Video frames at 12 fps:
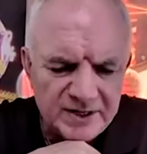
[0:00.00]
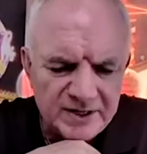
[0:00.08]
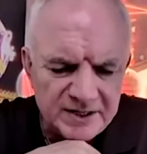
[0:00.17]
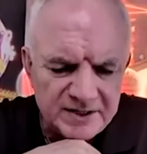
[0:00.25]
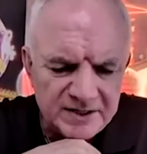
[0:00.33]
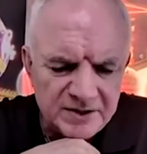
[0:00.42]

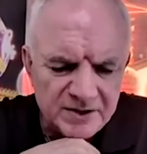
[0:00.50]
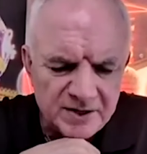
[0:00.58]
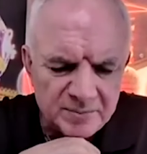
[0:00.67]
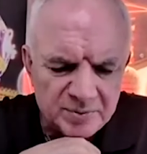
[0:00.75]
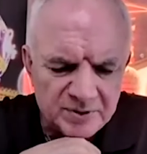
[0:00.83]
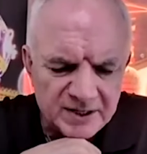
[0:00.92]
City did
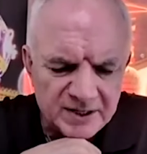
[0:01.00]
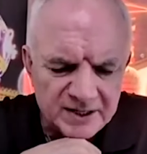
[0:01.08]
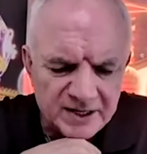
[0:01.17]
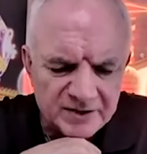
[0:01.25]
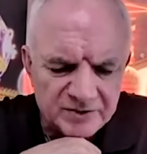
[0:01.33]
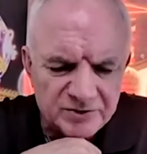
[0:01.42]
not
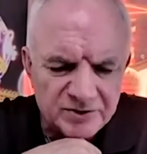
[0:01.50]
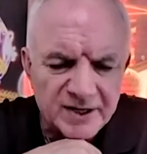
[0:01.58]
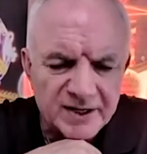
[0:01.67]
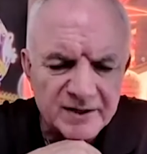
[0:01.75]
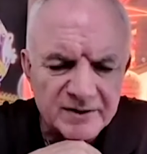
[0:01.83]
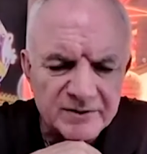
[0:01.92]
play
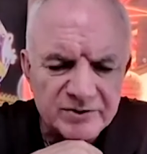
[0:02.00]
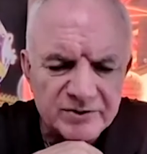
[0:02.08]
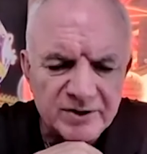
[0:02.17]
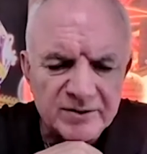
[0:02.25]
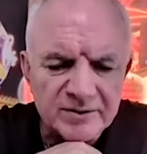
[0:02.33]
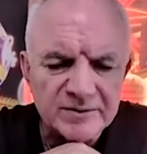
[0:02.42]
yesterday,
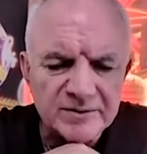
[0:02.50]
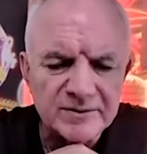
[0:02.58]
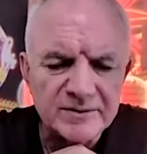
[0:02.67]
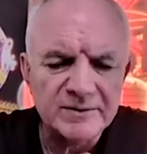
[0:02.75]
so